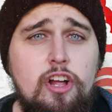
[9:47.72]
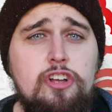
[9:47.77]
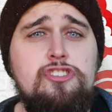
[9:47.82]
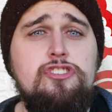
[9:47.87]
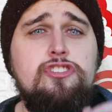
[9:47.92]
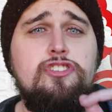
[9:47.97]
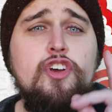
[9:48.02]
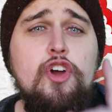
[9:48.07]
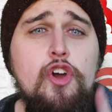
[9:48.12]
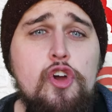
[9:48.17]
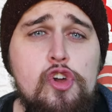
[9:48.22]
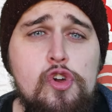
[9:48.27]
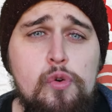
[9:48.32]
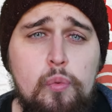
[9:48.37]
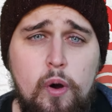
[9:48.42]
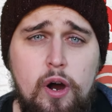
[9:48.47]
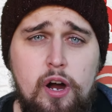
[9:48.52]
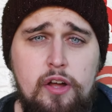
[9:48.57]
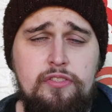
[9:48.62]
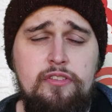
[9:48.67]
lost
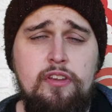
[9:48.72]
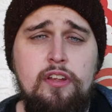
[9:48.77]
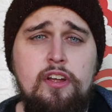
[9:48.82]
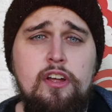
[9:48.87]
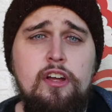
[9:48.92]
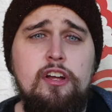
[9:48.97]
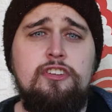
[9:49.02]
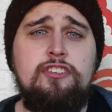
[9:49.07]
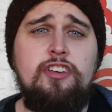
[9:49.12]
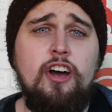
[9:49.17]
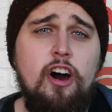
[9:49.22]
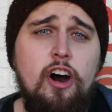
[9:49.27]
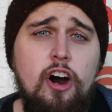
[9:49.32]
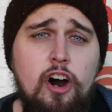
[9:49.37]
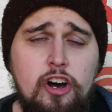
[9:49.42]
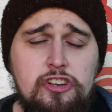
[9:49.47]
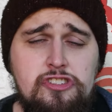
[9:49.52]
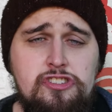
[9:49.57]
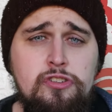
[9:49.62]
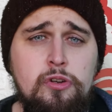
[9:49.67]
2-1 to
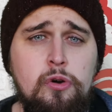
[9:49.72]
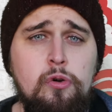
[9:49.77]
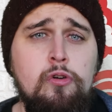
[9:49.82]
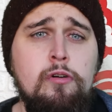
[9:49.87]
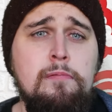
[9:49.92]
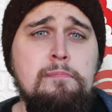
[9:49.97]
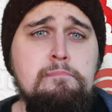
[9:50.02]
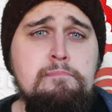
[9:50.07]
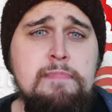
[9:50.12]
Arsenal